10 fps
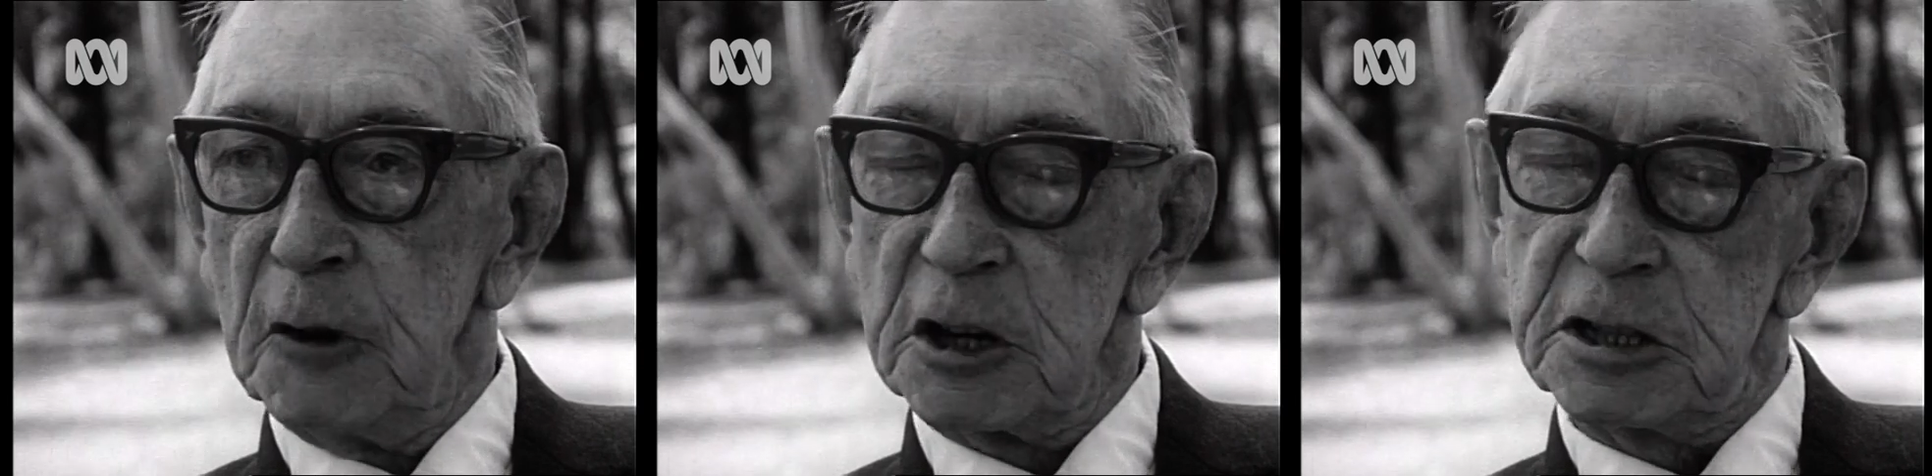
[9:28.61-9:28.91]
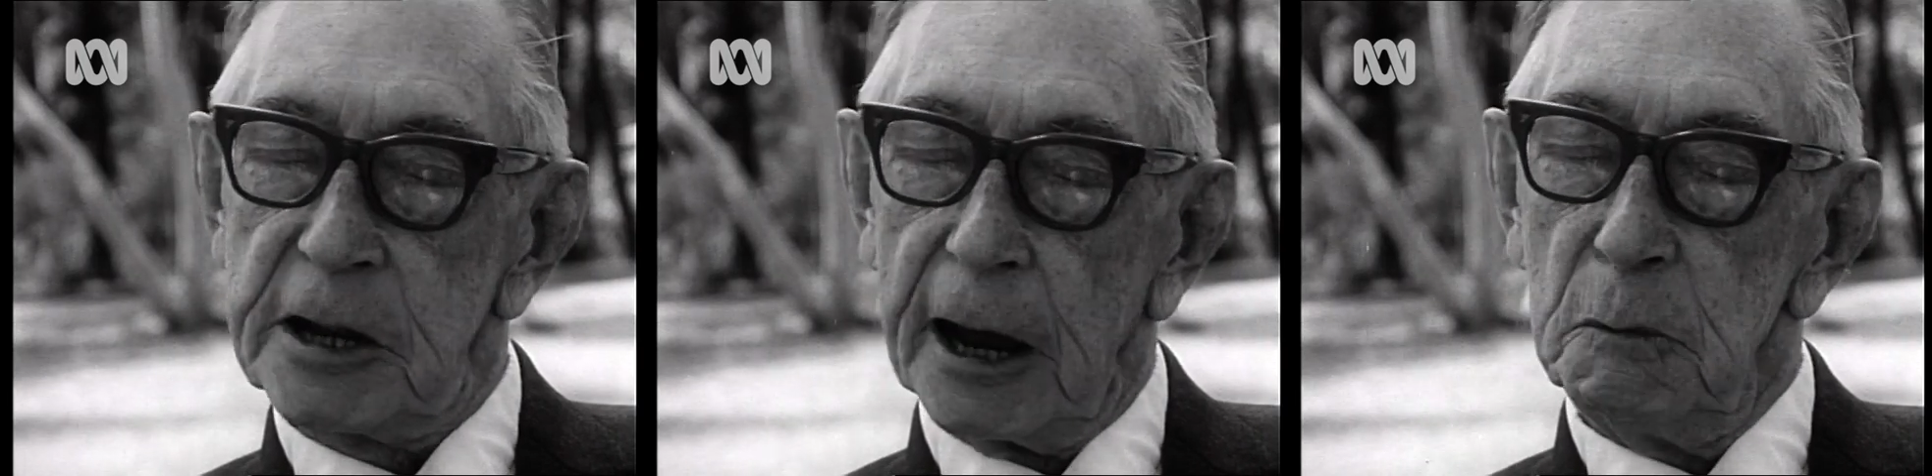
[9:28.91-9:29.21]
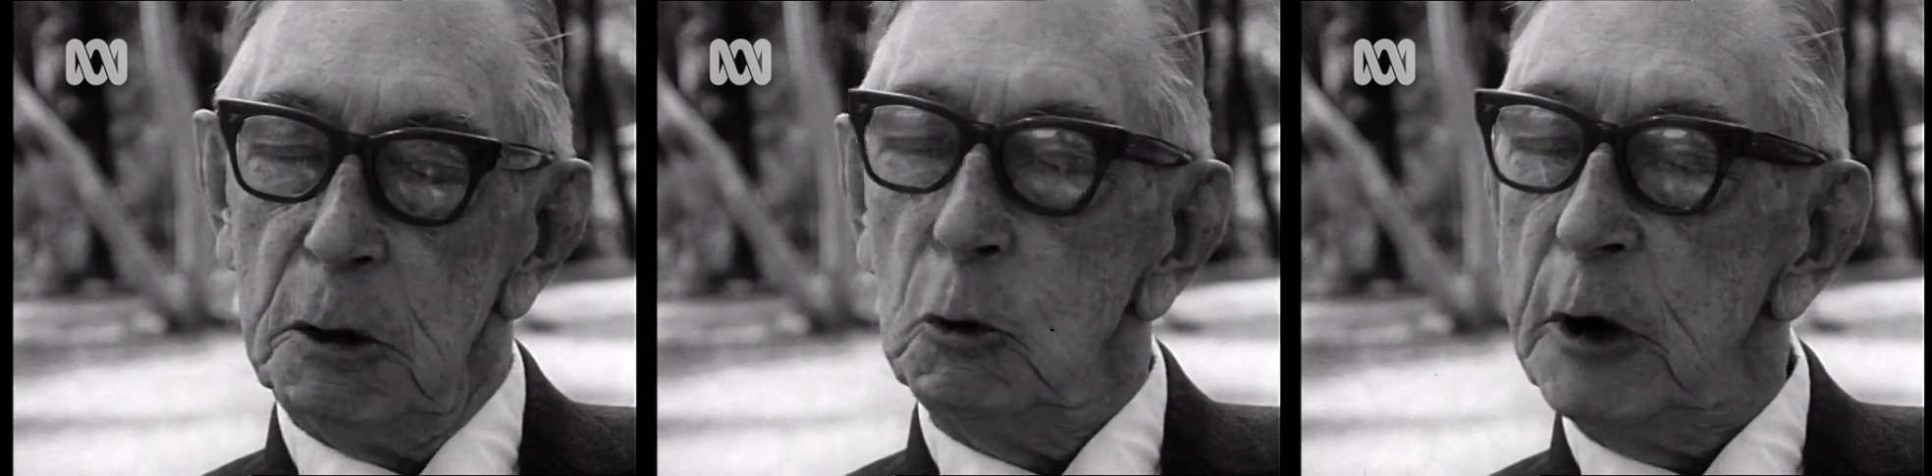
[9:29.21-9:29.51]
first
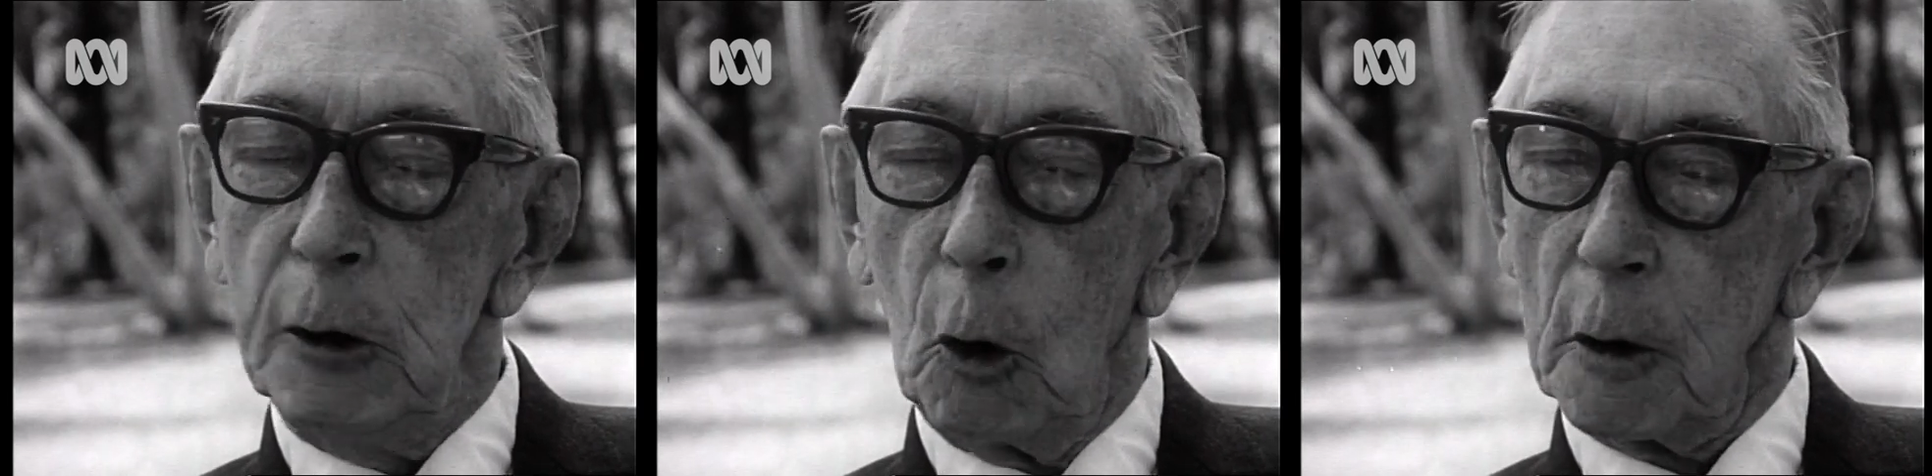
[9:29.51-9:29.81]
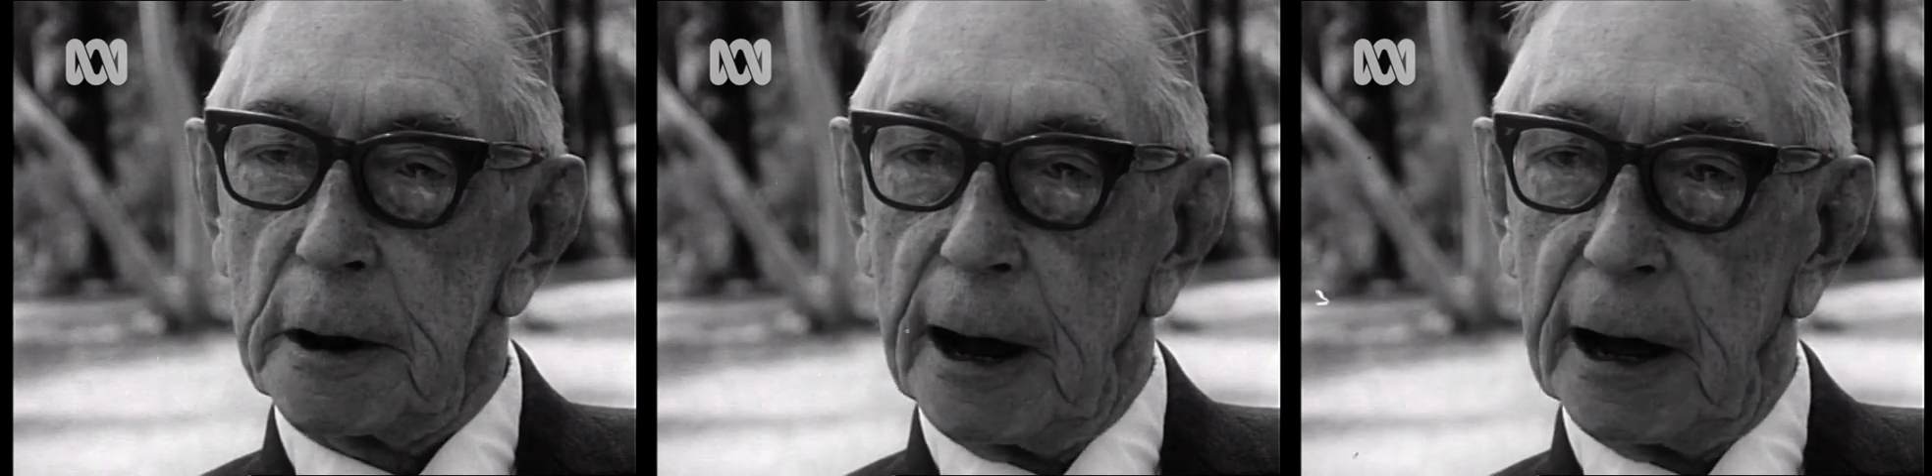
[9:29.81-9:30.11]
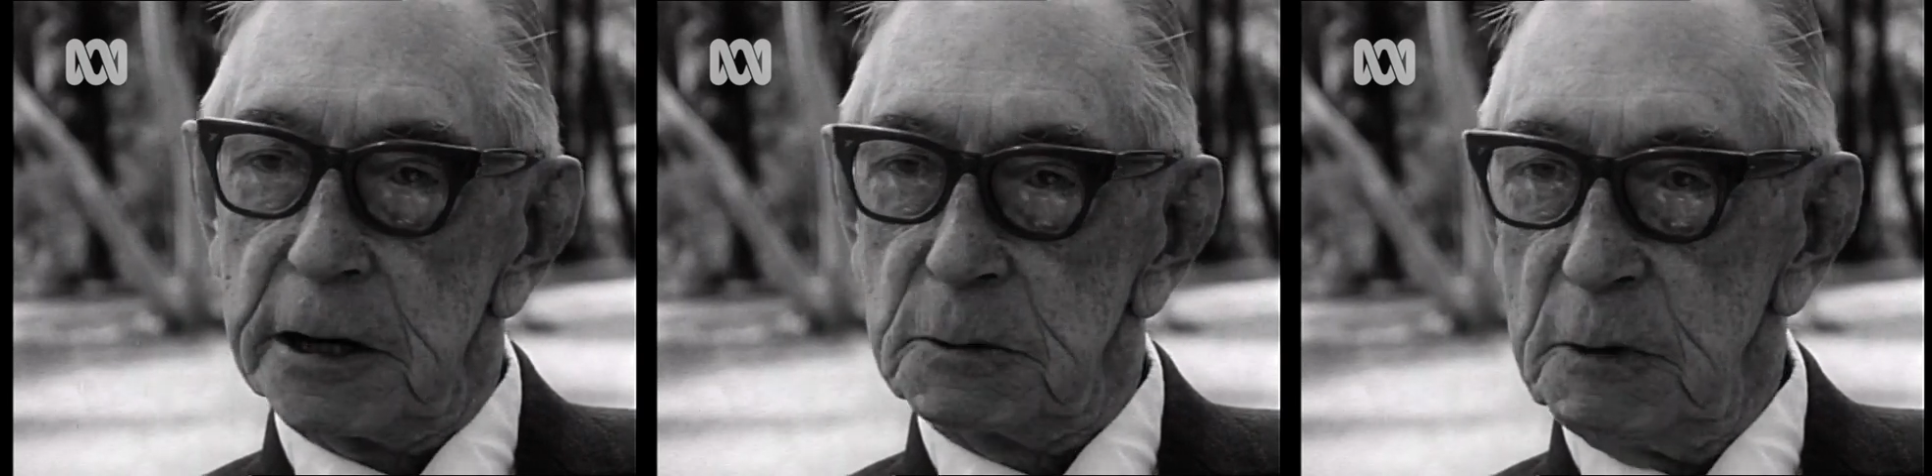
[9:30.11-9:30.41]
day, we reorganized